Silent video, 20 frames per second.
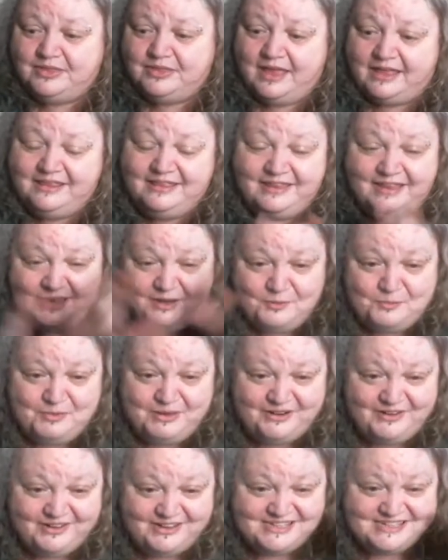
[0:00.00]
And it'll be
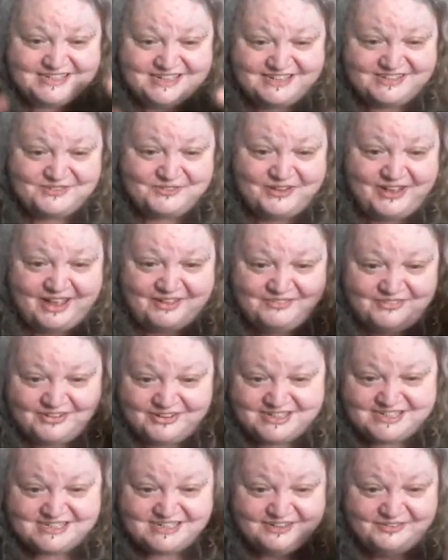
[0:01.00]
nice because we'll have a
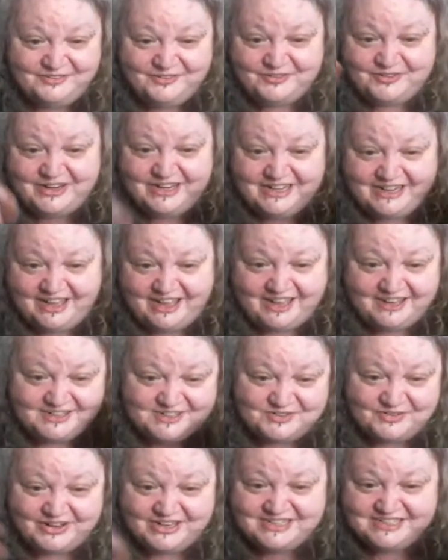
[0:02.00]
nice little green
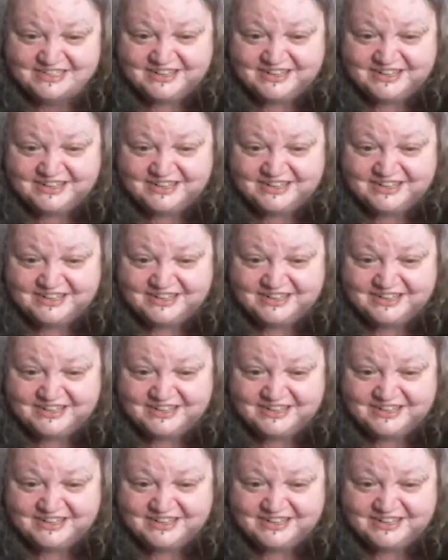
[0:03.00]
archway to